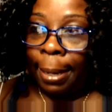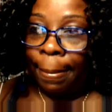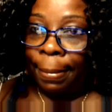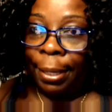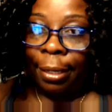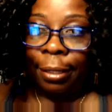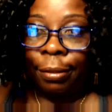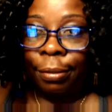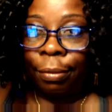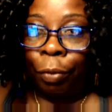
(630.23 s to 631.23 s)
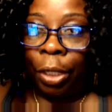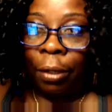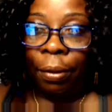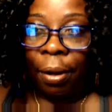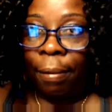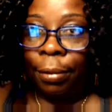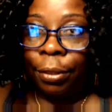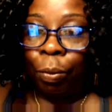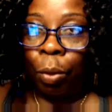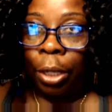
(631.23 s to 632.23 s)
because we don't always
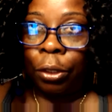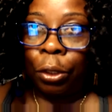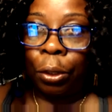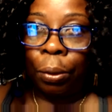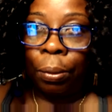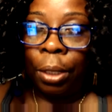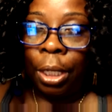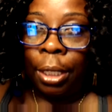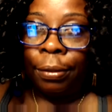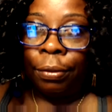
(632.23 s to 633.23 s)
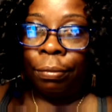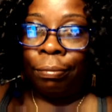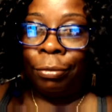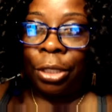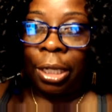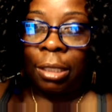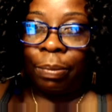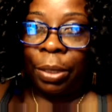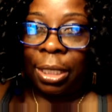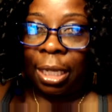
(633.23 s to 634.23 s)
want to just
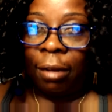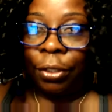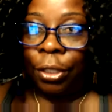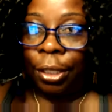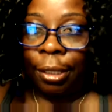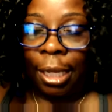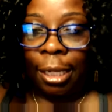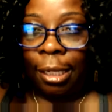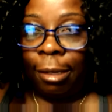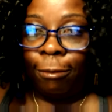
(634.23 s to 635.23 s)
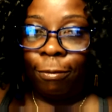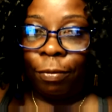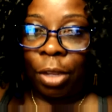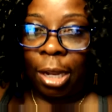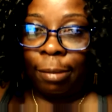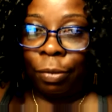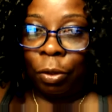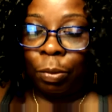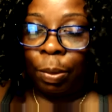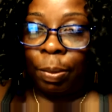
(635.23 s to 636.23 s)
be selfish and leave
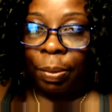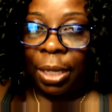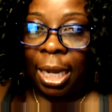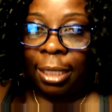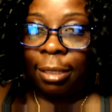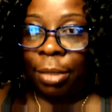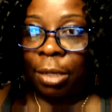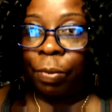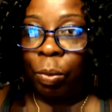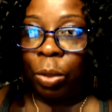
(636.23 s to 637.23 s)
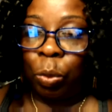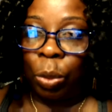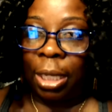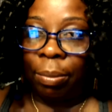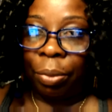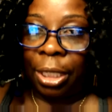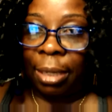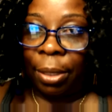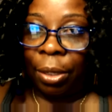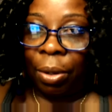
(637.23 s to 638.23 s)
those people behind. Sometimes we wish we can bring them
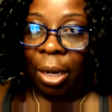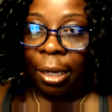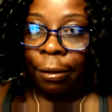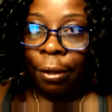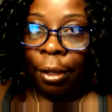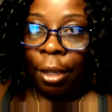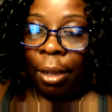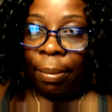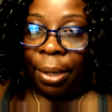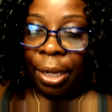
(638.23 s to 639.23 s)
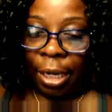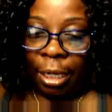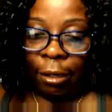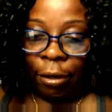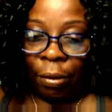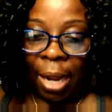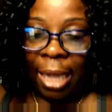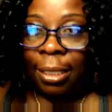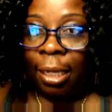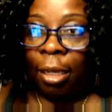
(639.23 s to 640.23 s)
along. But, I
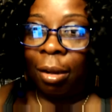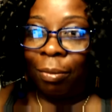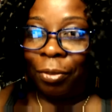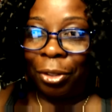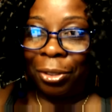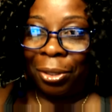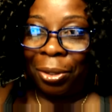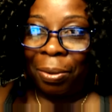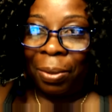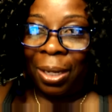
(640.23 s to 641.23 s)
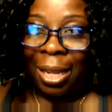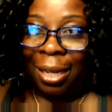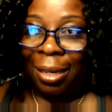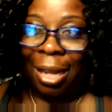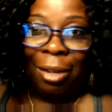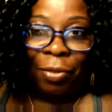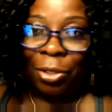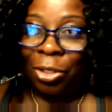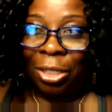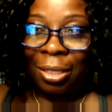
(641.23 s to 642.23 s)
take comfort in knowing that not even
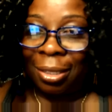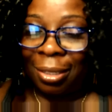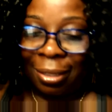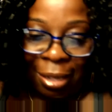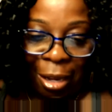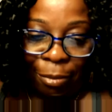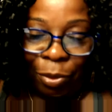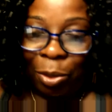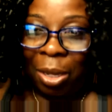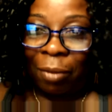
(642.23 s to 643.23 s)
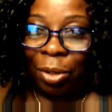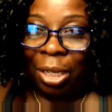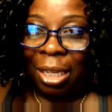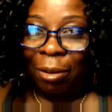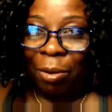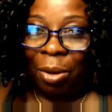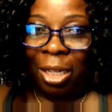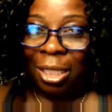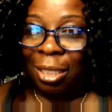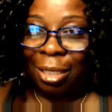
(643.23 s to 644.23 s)
Jesus took all
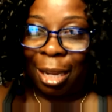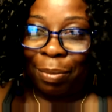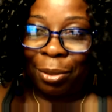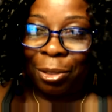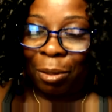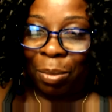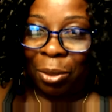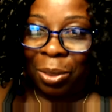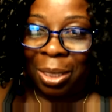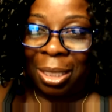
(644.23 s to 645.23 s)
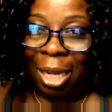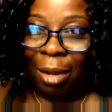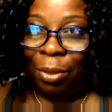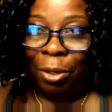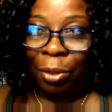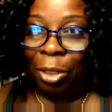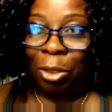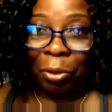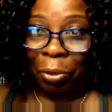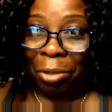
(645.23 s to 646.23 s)
his disciples to the mountaintop. He only
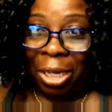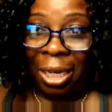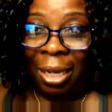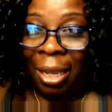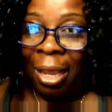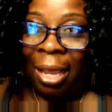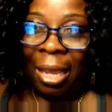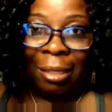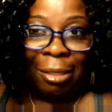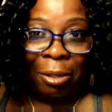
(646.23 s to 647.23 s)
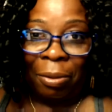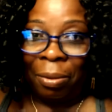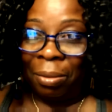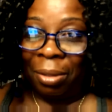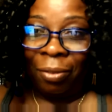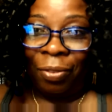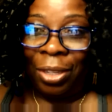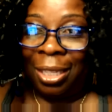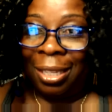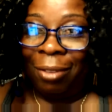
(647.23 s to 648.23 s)
took three. And so if
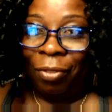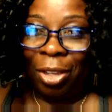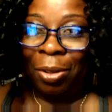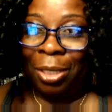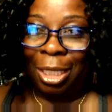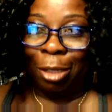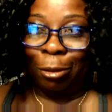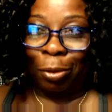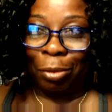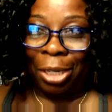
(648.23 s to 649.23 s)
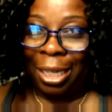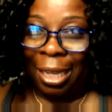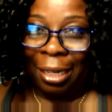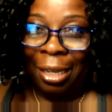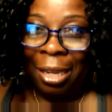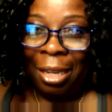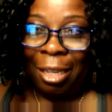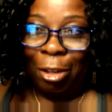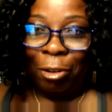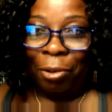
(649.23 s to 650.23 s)
he only took three, then,
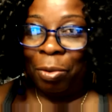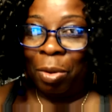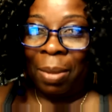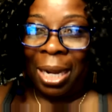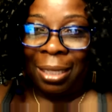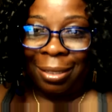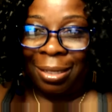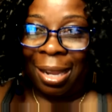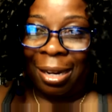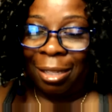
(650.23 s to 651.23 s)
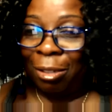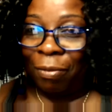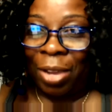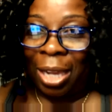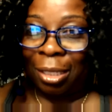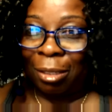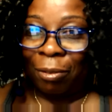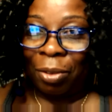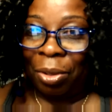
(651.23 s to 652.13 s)
who am I to challenge the fact of